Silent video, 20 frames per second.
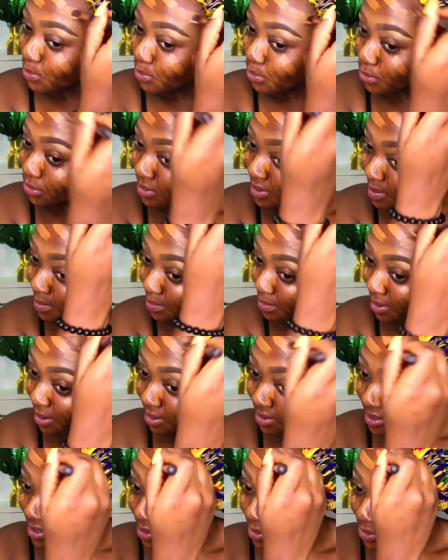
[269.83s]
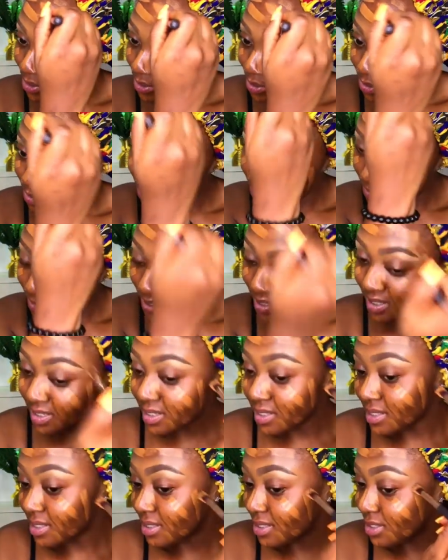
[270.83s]
putting powder on your
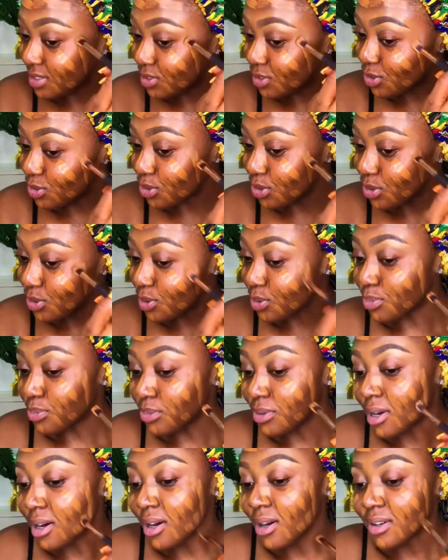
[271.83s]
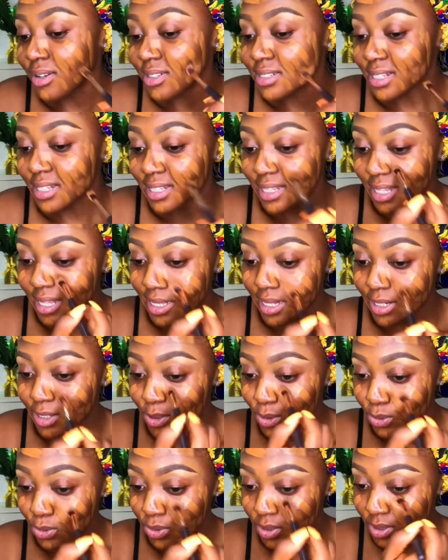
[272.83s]
face, drawing your brows, and then
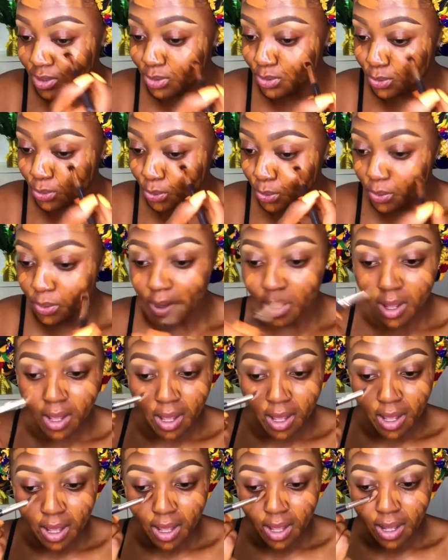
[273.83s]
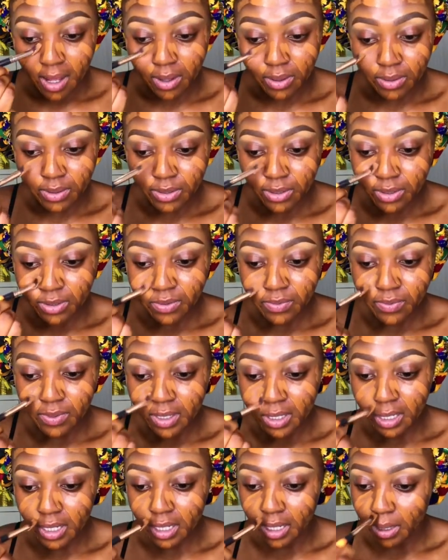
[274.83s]
you're looking so, I was just
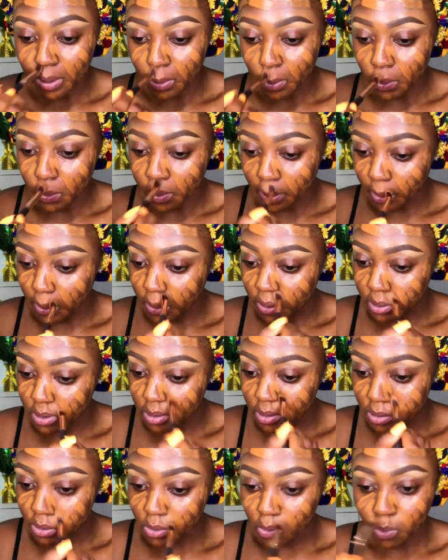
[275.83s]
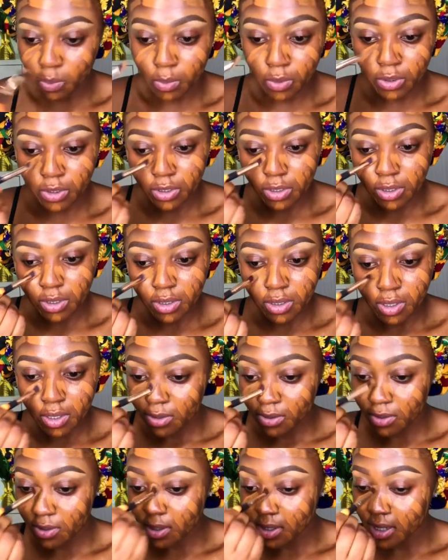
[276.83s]
feeling like, oh my god, this is too much.
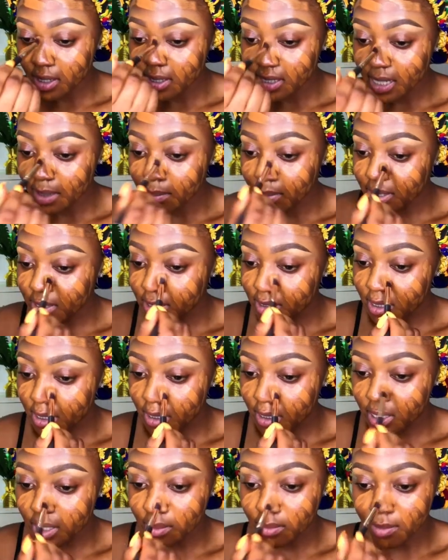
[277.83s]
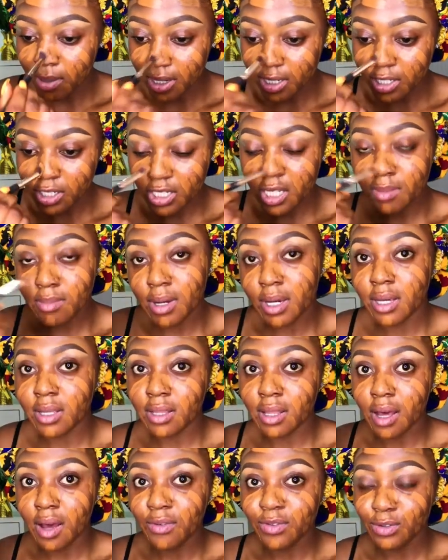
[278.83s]
So the next time my sister came back, she came back in
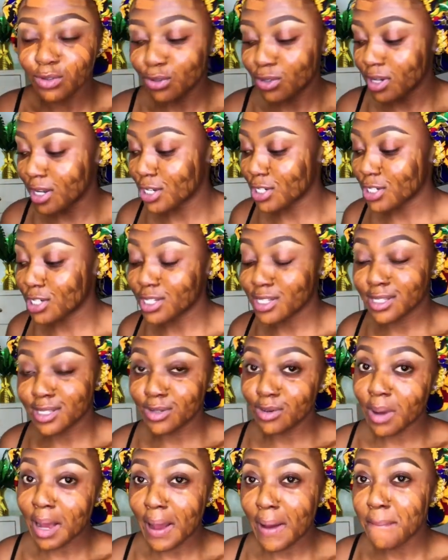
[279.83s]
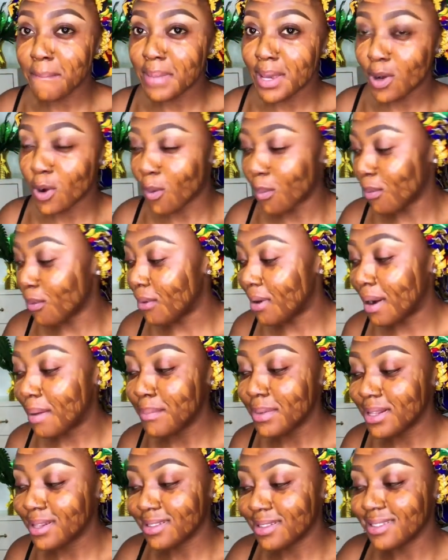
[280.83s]
the afternoon and she still had makeup on. I
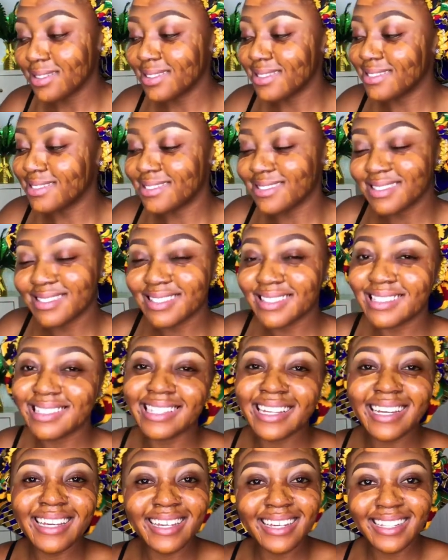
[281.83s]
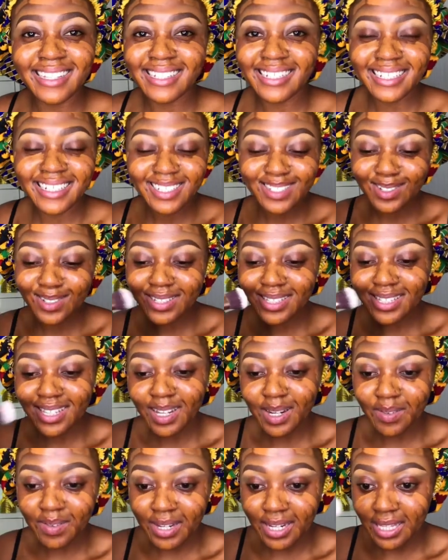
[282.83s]
mean, that girl, she's not
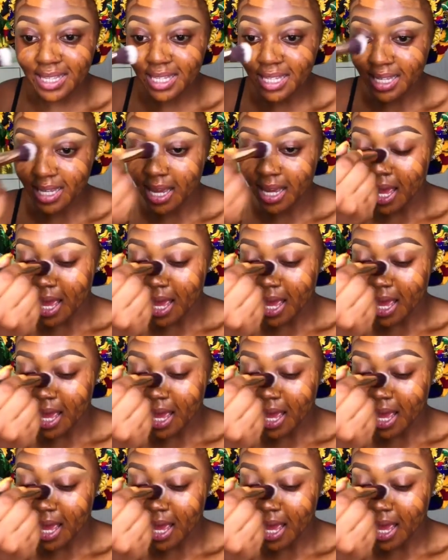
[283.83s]
scared of anything.